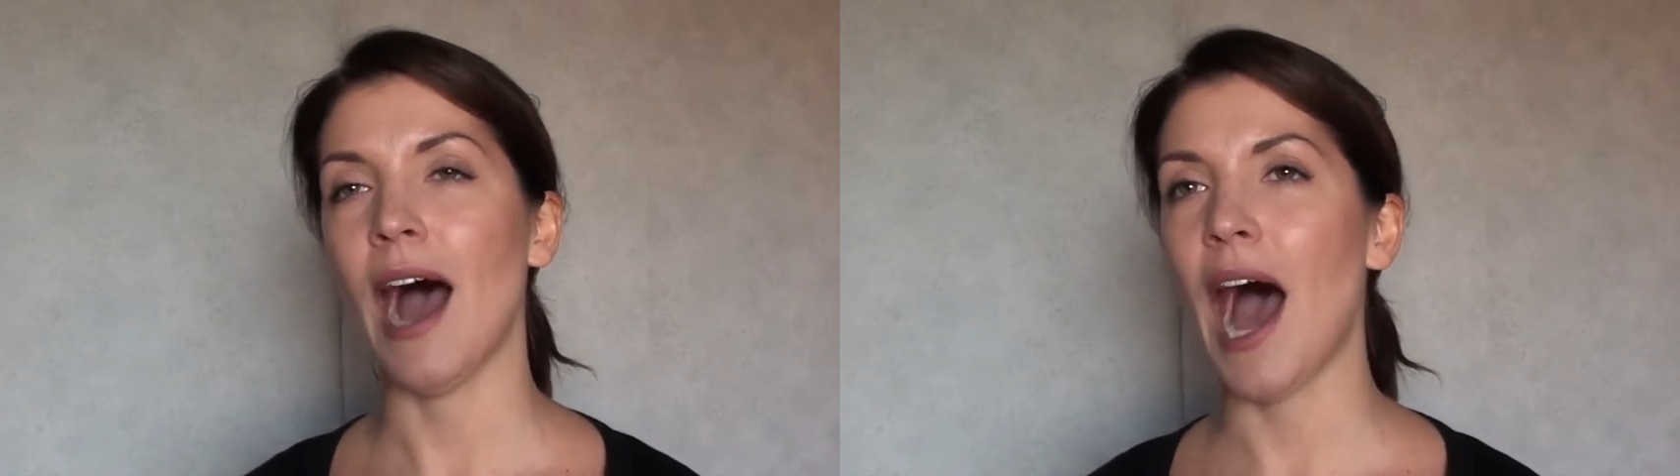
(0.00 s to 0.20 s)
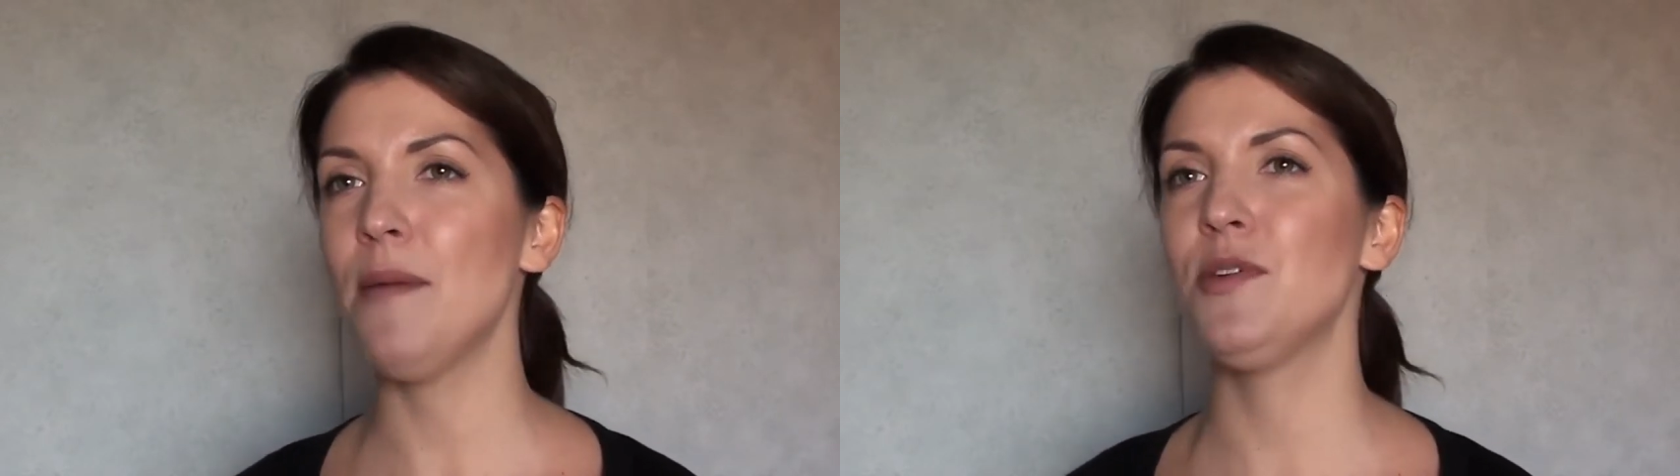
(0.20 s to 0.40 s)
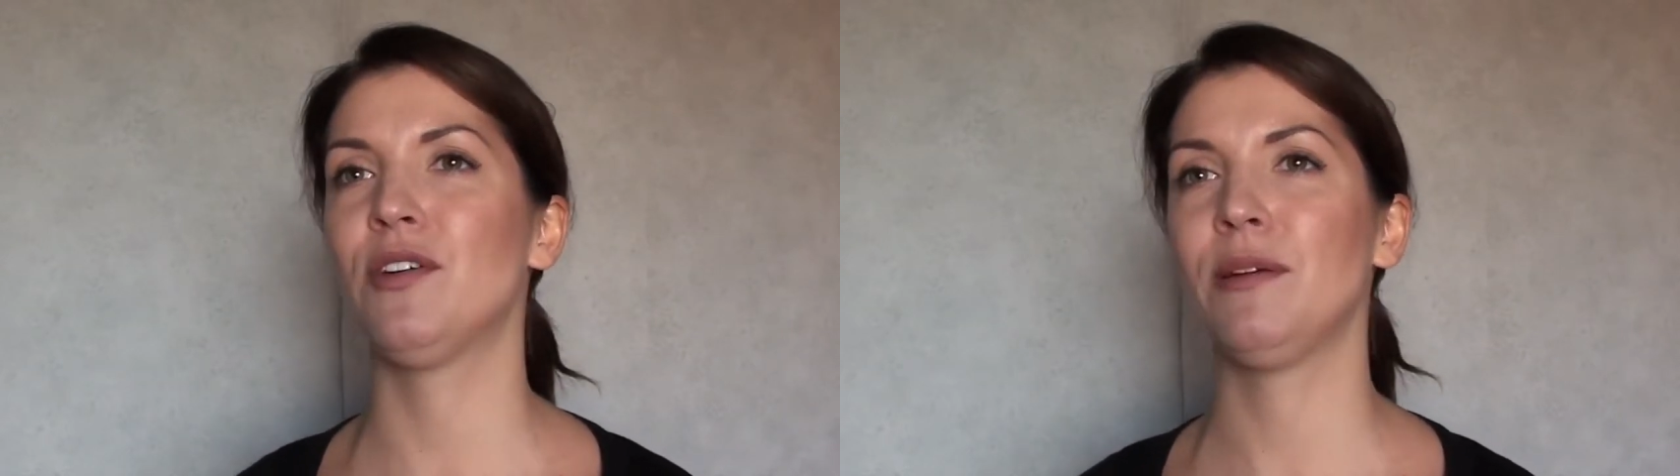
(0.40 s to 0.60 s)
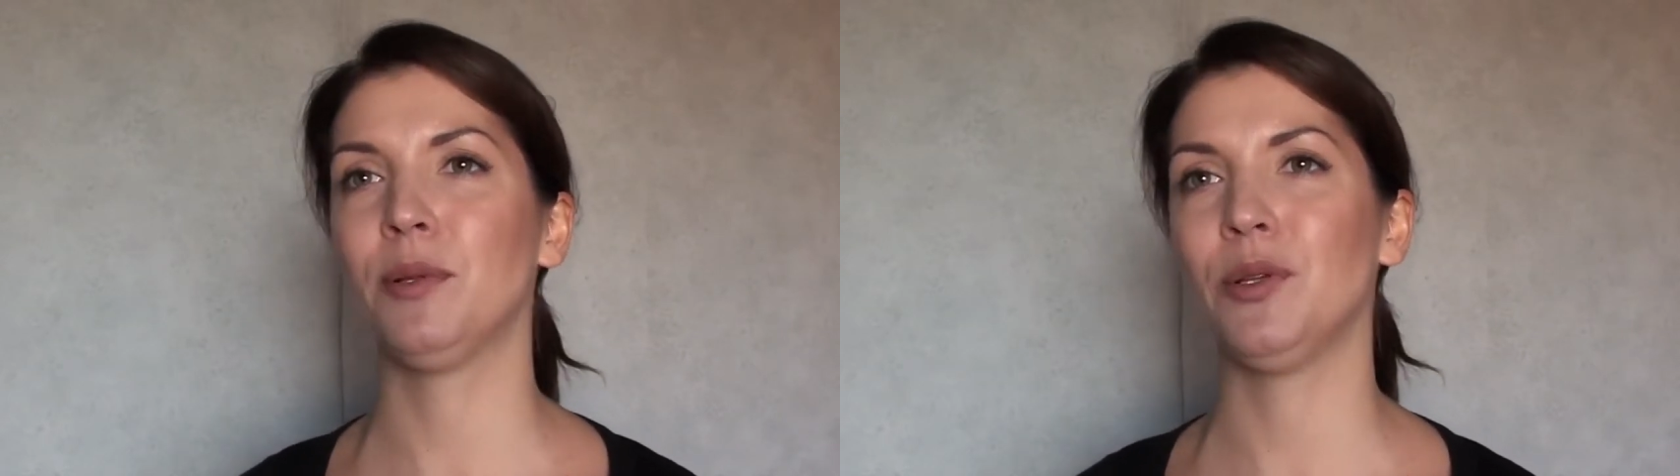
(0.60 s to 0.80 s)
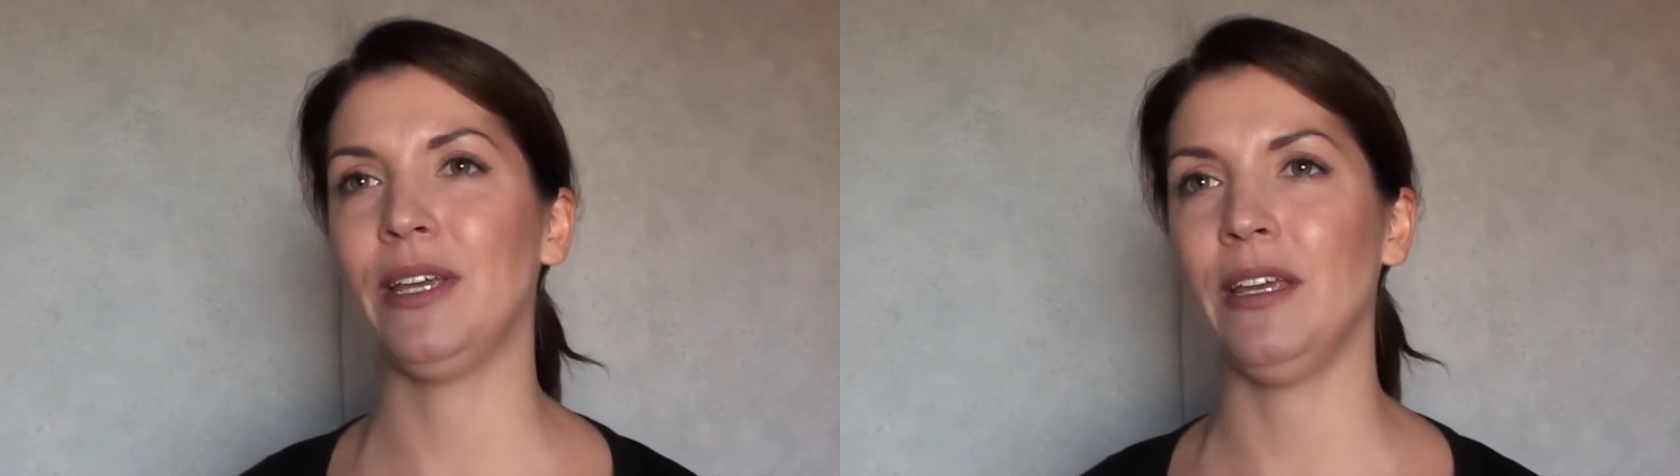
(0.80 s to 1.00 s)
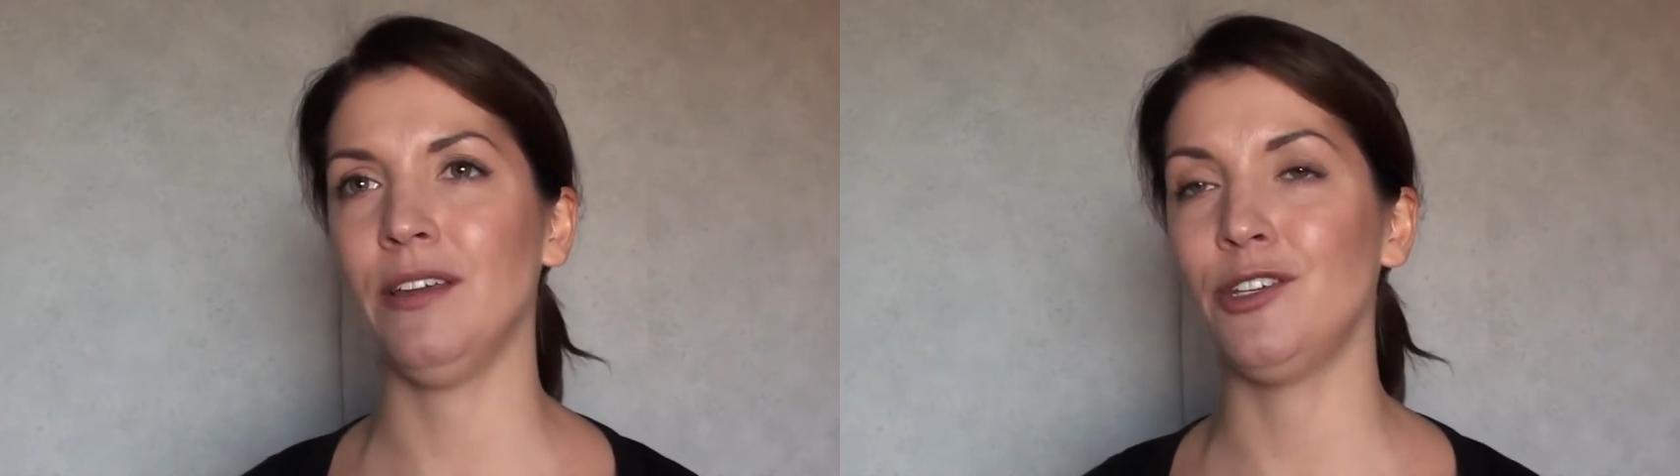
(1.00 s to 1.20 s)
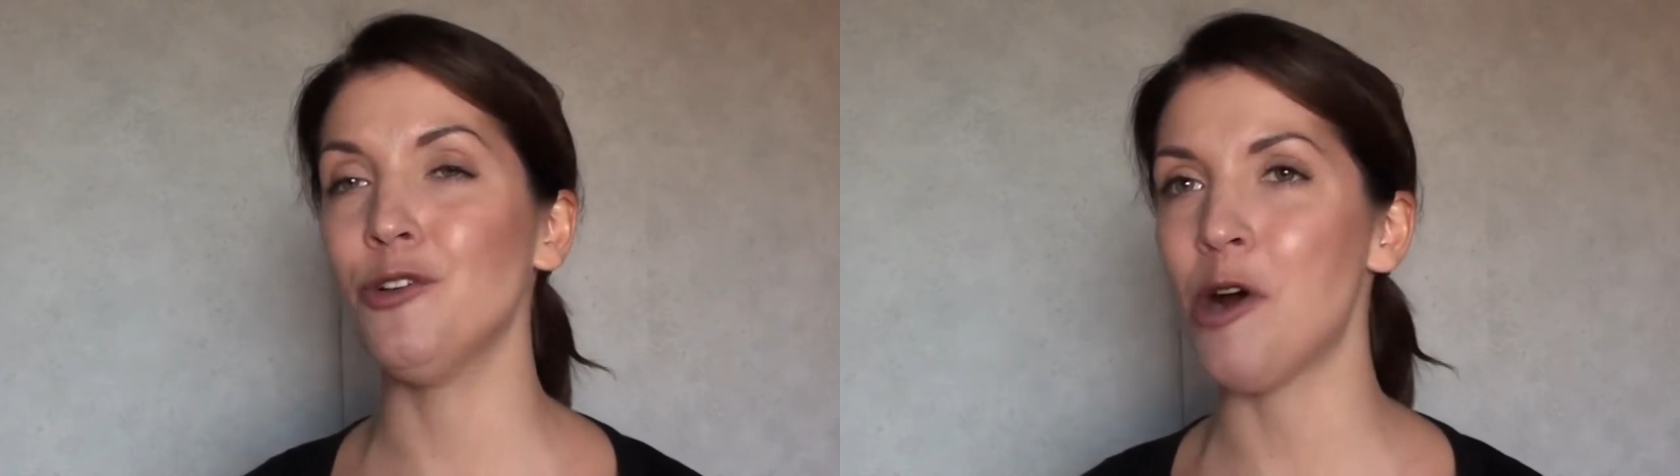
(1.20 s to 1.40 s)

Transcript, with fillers: I'm your employee. You